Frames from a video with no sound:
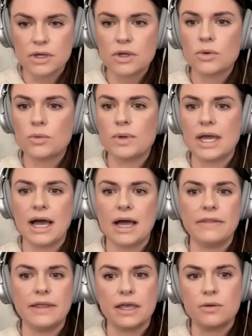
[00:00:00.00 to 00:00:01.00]
We had
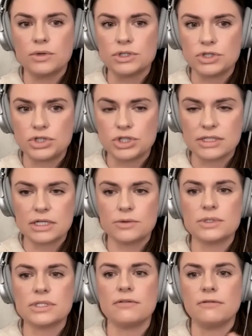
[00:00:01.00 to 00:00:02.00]
like it was
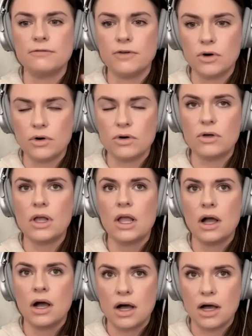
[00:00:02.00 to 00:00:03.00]
a full
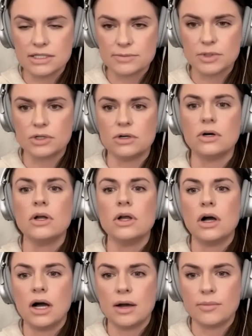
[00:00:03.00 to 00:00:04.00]
hospital
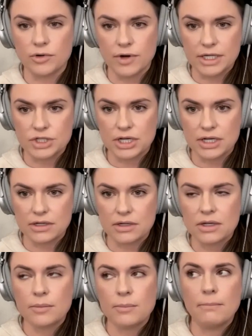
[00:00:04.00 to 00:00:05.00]
operation.
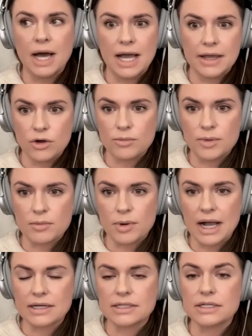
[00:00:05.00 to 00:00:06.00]
My OB
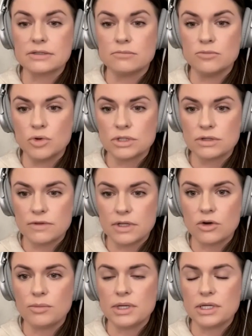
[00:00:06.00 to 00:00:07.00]
practice, most of the
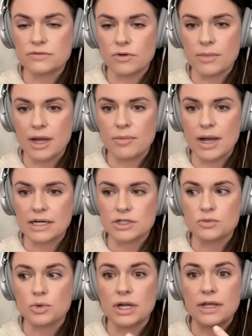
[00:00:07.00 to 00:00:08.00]
OBs from my practice
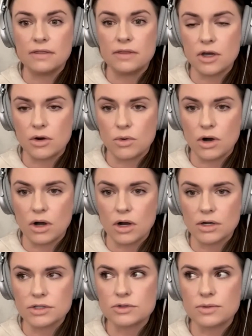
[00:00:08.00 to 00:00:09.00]
were in the
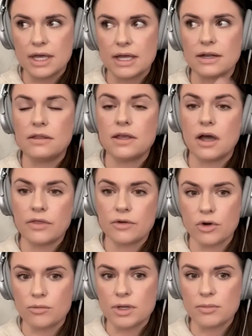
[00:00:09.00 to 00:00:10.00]
OR. So then the other
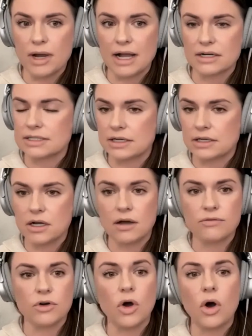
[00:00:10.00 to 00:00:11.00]
OB practice had to
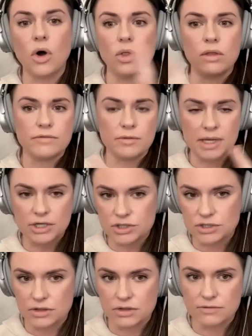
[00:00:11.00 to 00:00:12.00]
cover all of the patients
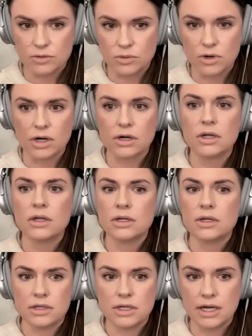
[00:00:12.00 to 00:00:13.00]
on the floor,
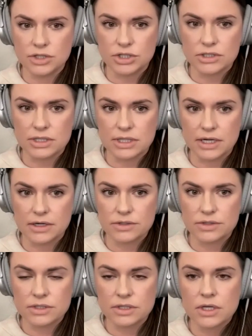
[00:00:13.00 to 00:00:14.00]
not just
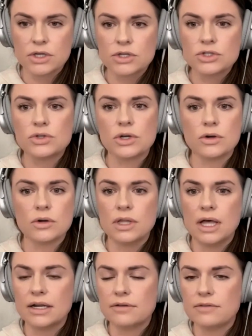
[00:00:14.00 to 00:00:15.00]
theirs. So there are a
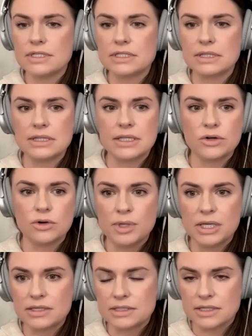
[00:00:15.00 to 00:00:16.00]
lot of these little
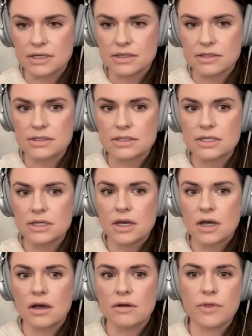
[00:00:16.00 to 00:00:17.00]
pieces
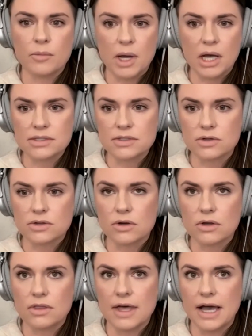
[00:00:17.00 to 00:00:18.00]
of the puzzle
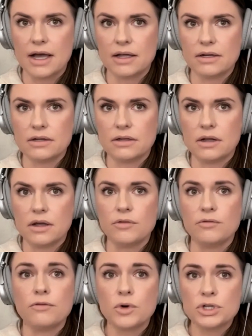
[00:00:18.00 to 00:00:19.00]
that
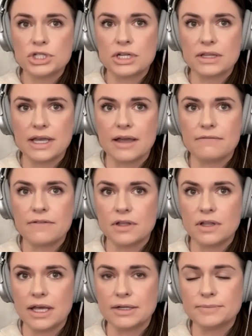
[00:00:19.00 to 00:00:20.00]
unfortunately I feel
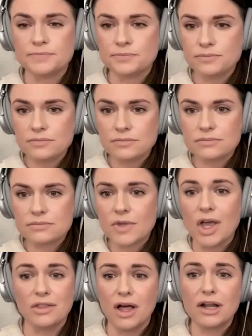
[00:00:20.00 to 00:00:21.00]
like
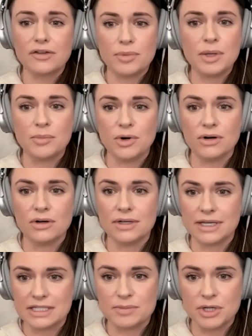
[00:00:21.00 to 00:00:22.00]
a lot of people
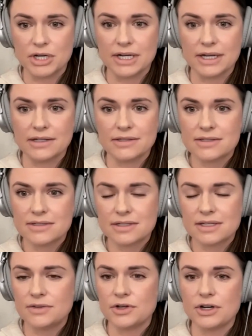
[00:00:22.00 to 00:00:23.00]
experienced
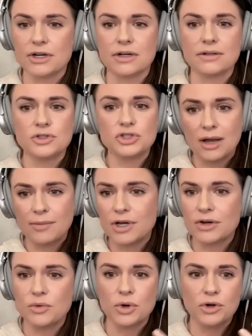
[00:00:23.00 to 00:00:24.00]
either
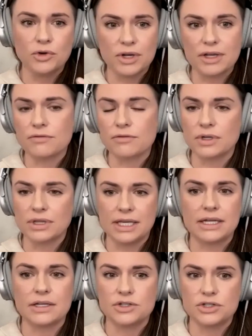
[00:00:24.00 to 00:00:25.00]
trauma or grief
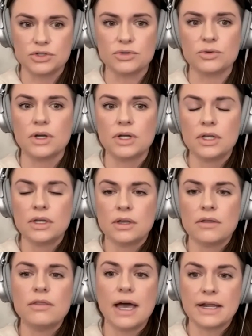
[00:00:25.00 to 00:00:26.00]
related to
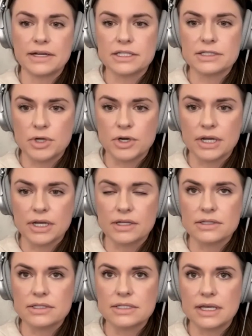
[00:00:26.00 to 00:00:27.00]
that
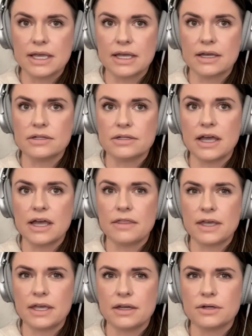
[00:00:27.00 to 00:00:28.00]
experience. And I think,